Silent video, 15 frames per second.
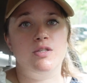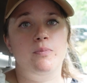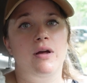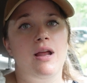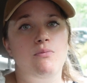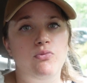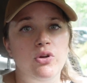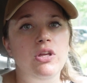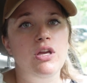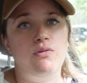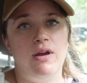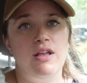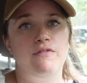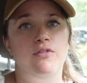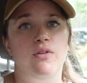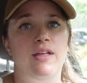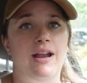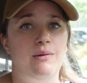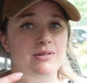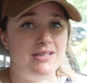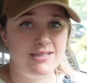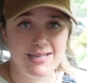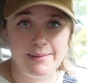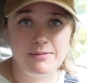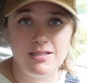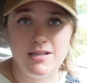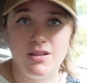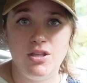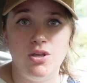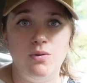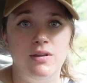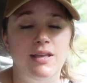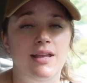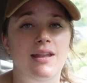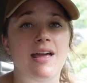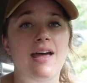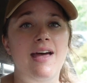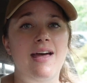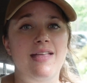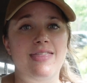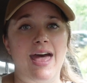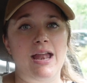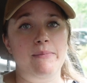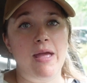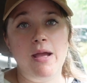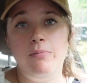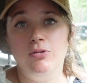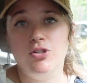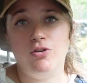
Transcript: but I'm really grateful that I was accepted to the union, that I'm able to